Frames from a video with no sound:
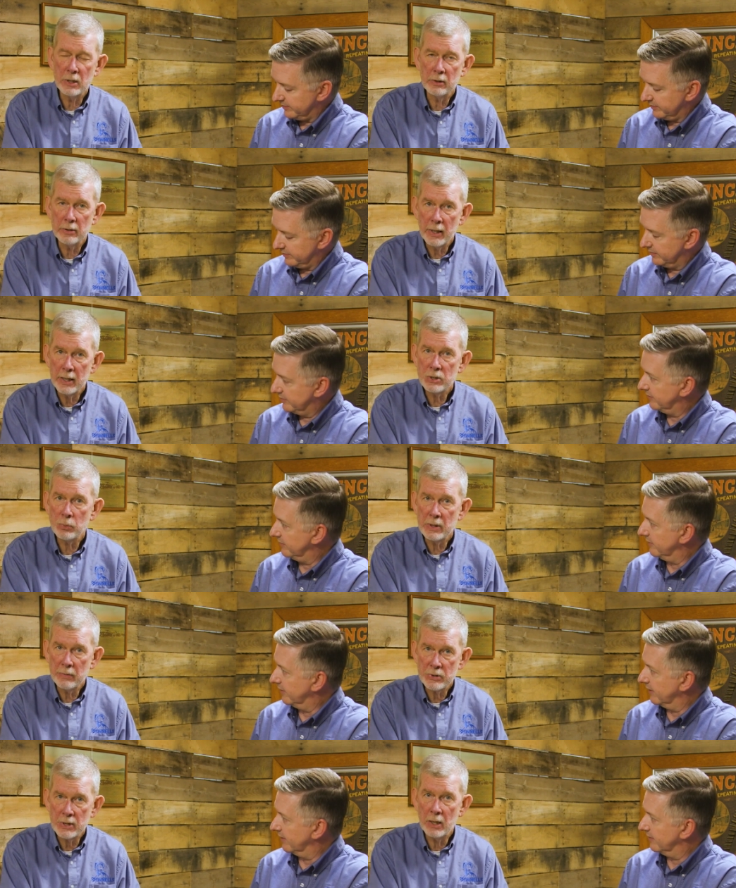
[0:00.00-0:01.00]
Speaker 1: younger days when yeah.
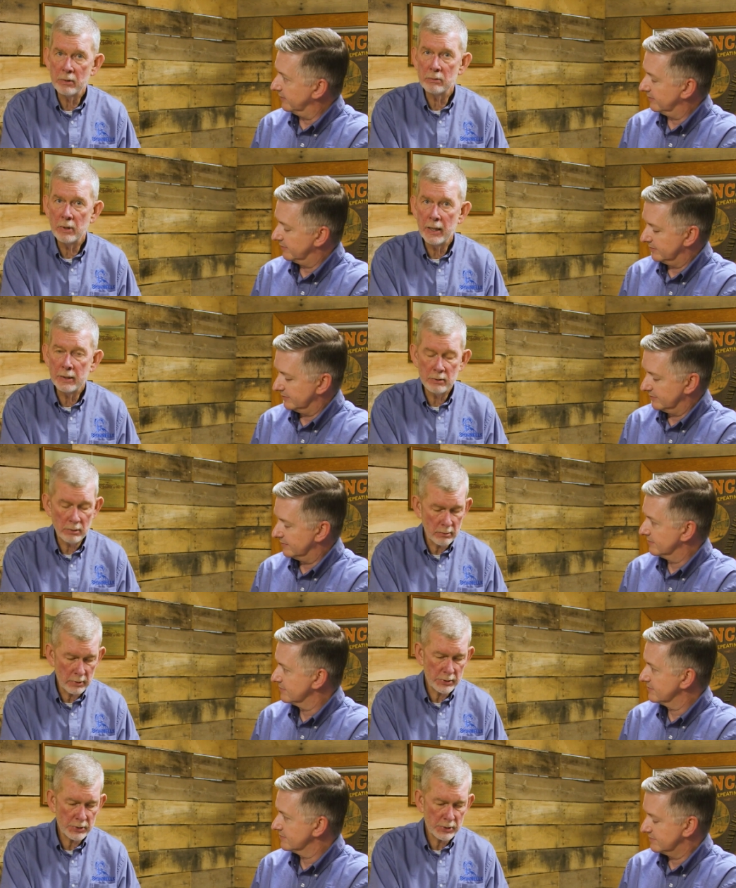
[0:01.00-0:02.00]
he was out riding a
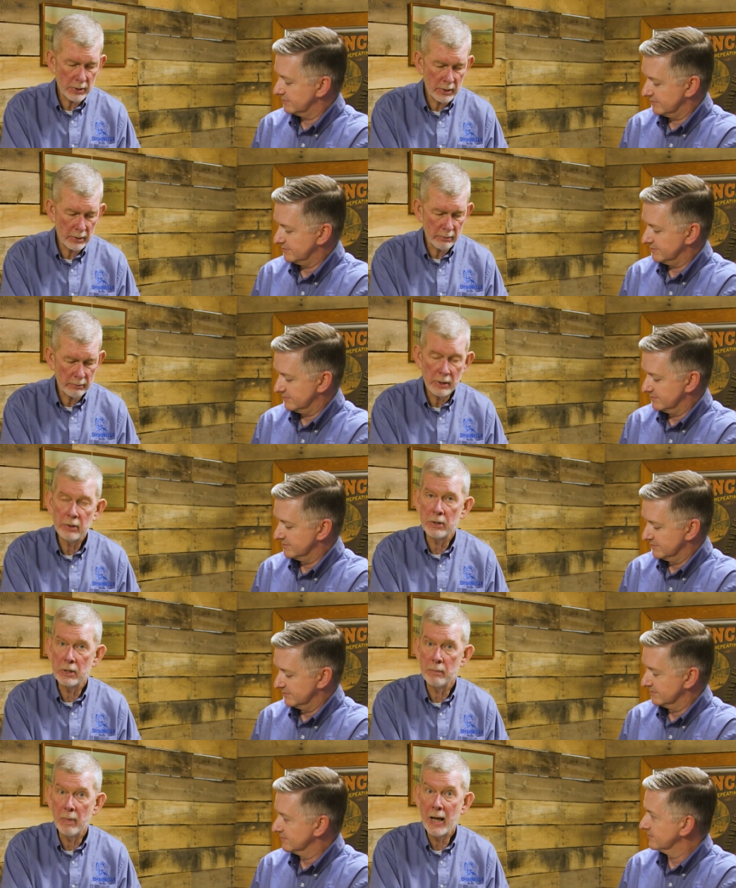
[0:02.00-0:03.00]
horse, uh, you know,
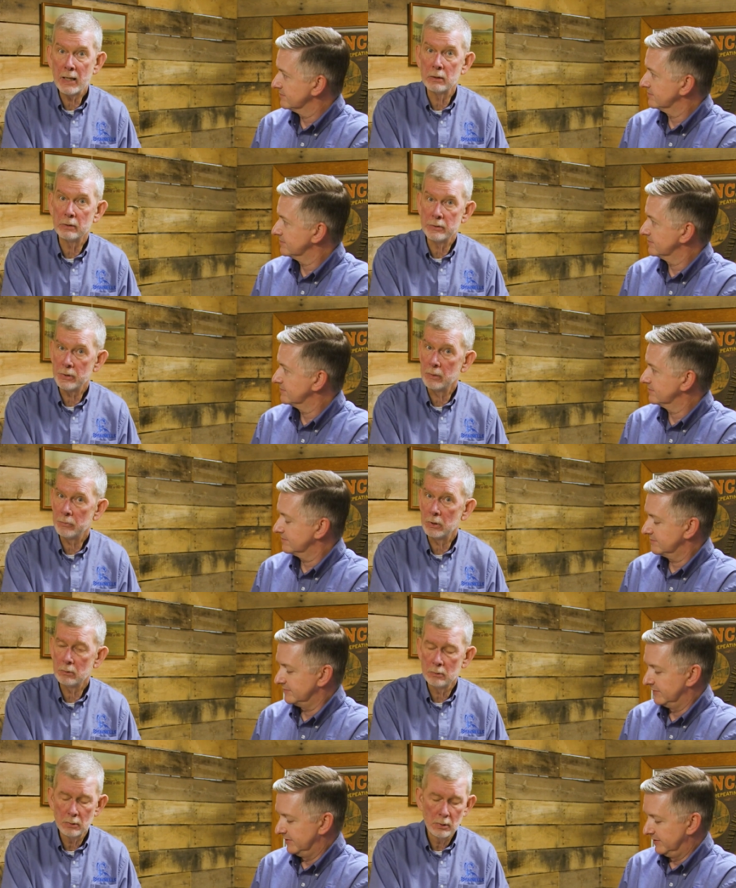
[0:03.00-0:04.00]
into battle or something
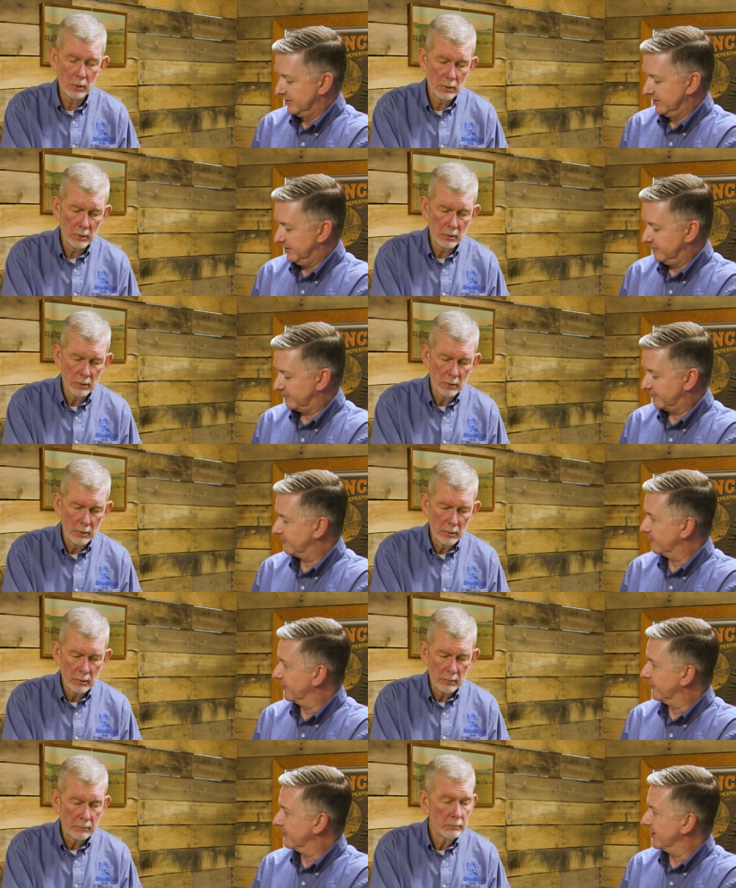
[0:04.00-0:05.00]

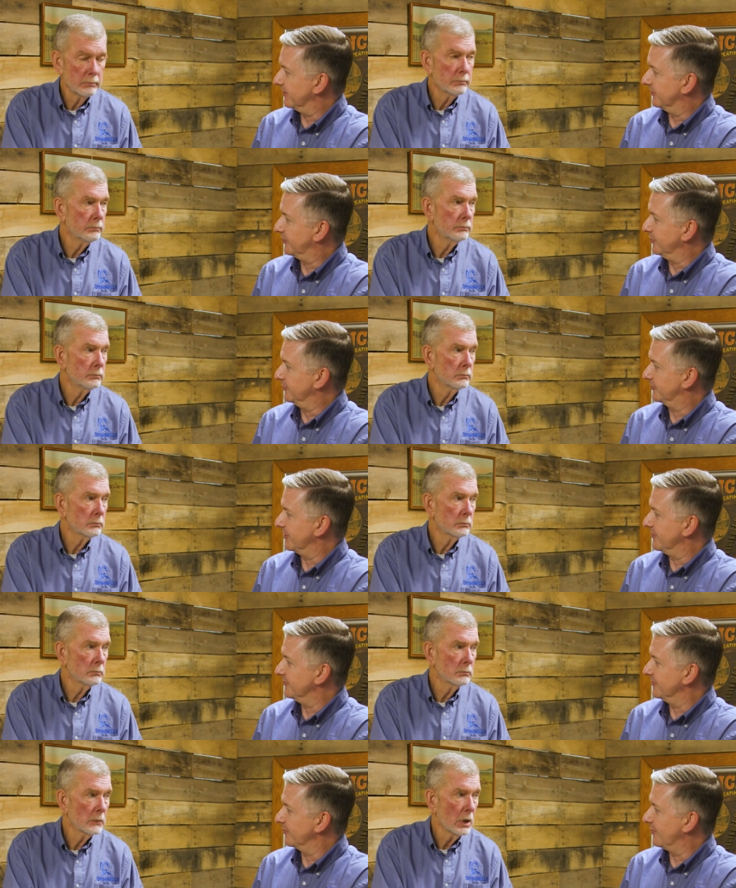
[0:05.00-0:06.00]
Speaker 2: run around in
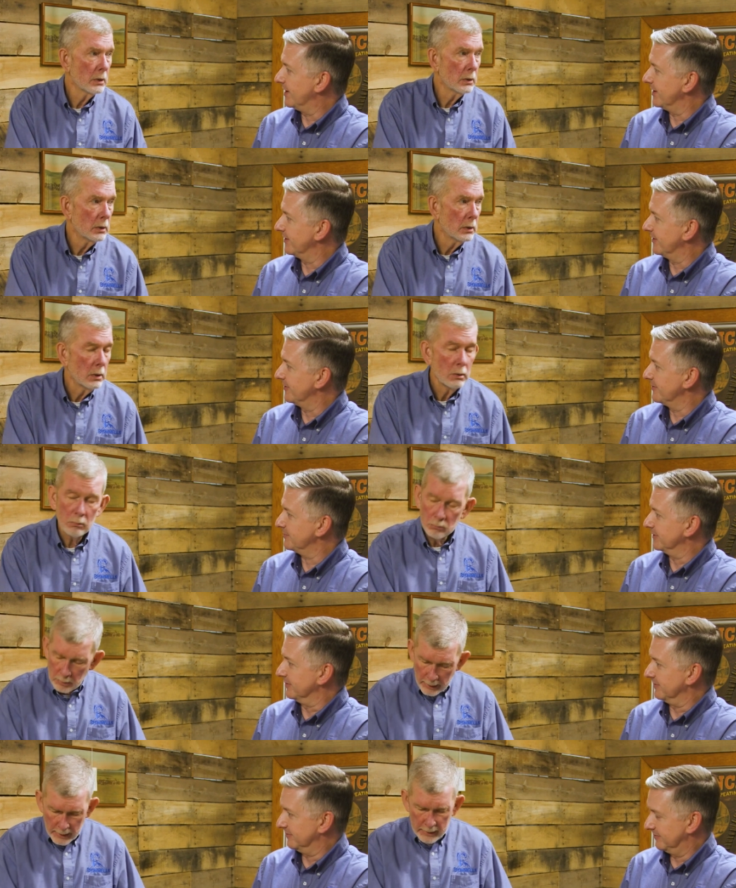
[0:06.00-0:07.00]
Tombstone with Wyatt Earp. And
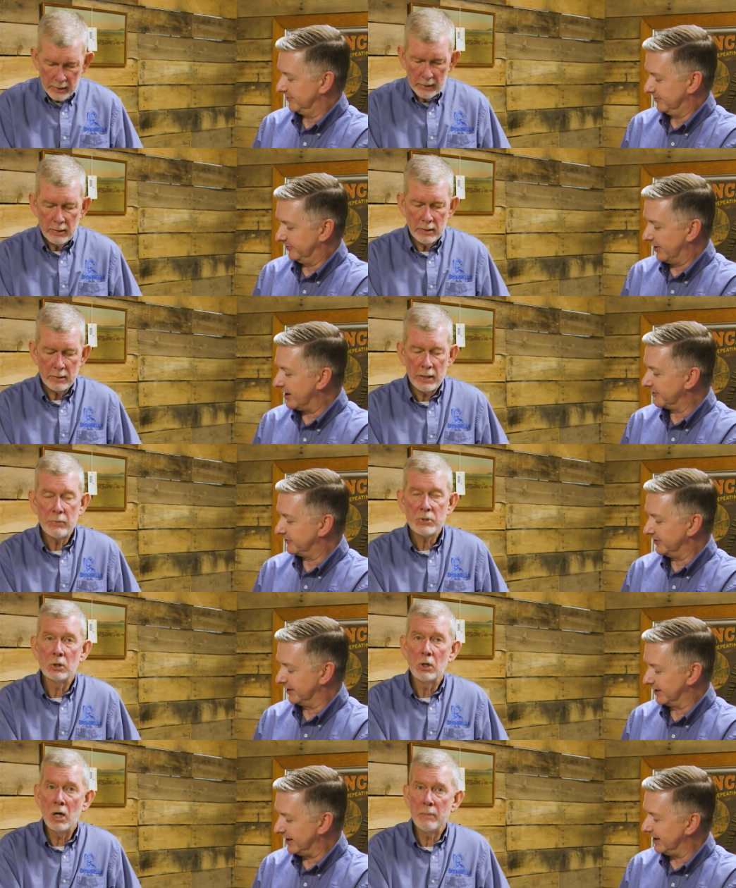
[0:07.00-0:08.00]
right, he, uh, he was a
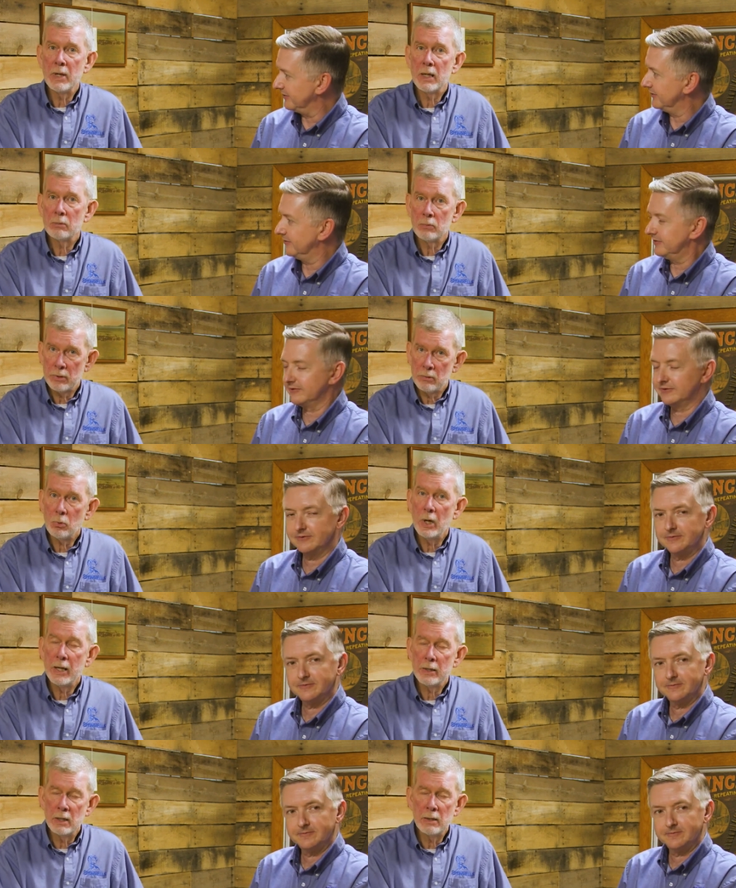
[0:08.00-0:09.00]
lawman with
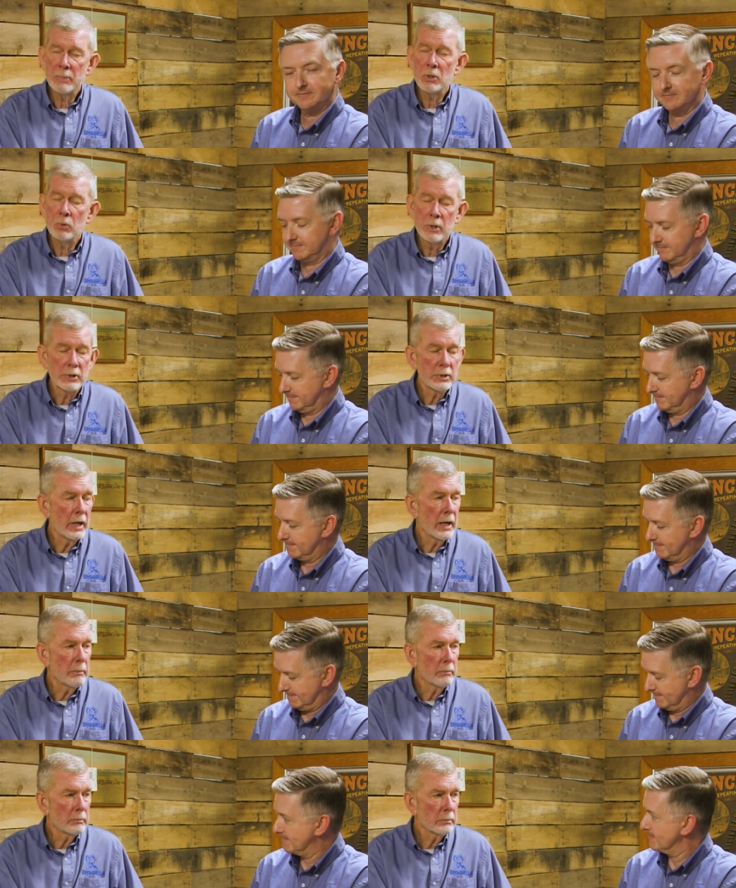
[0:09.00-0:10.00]
Speaker 1: Wyatt Earp at one
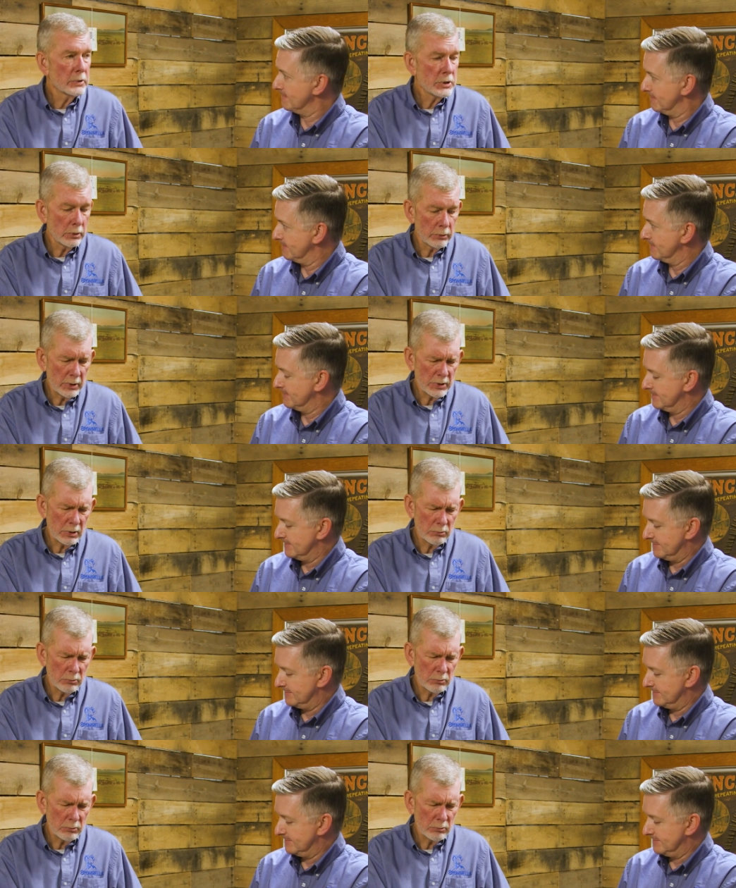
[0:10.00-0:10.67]
time. So there's